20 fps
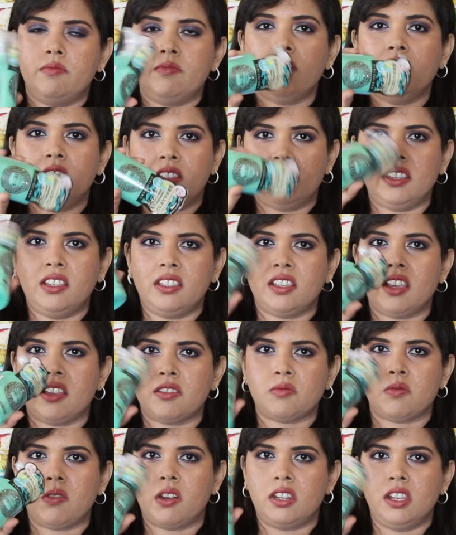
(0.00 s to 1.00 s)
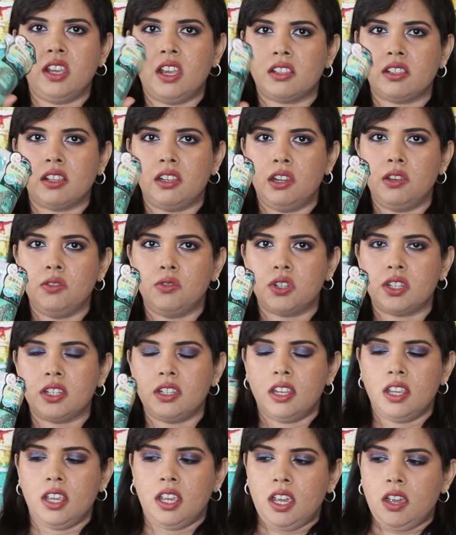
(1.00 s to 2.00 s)
it's as runny as a lotion.
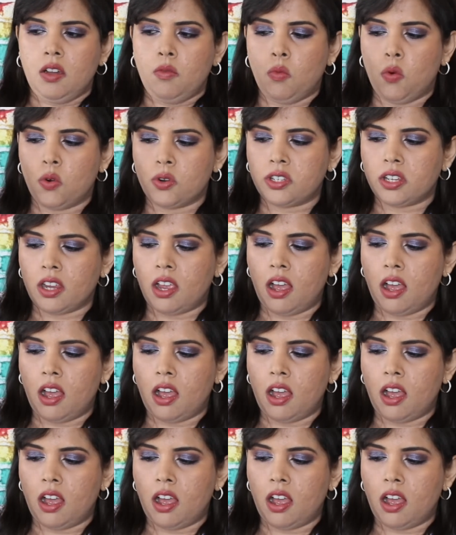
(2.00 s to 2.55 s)
What